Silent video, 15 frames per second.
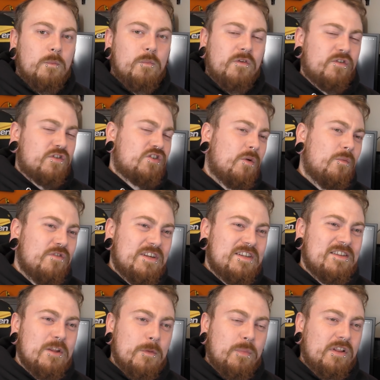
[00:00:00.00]
But for some
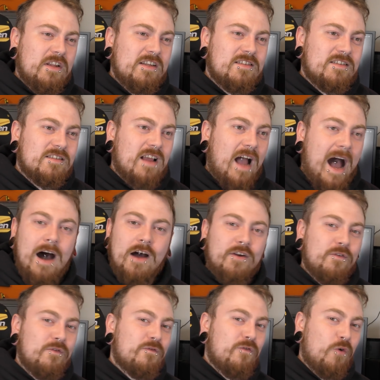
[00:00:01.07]
reason the police
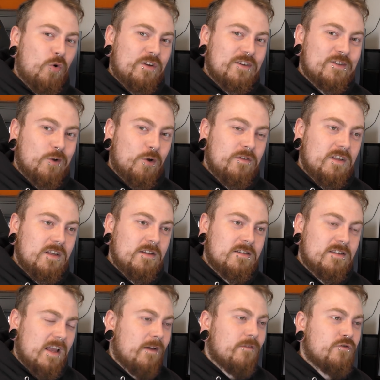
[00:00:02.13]
aren't focused on these.
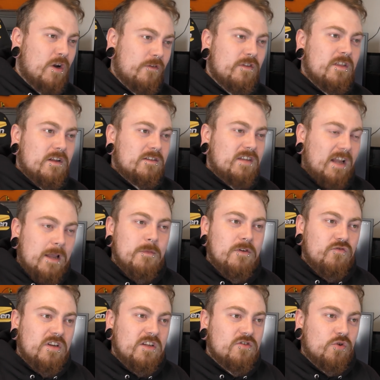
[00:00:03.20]
They've driven their time and
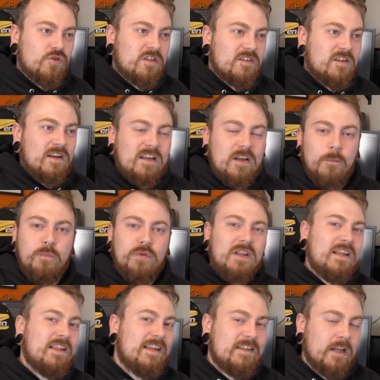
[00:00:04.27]
resources in a
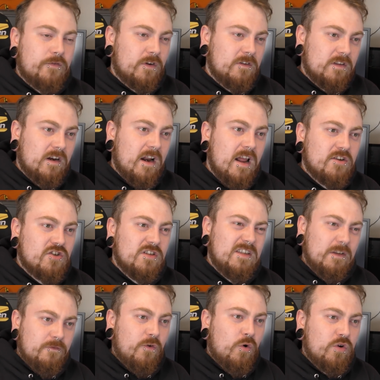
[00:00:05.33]
completely different direction to
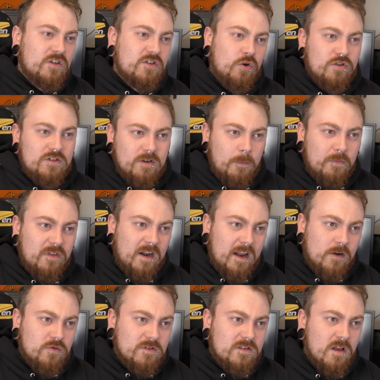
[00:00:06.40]
focus on something
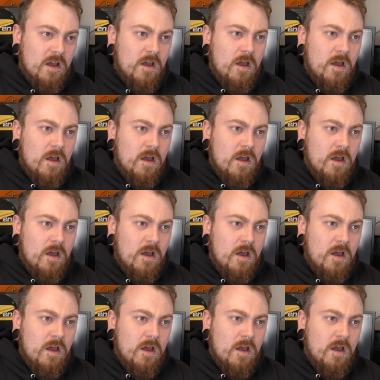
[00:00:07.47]
else.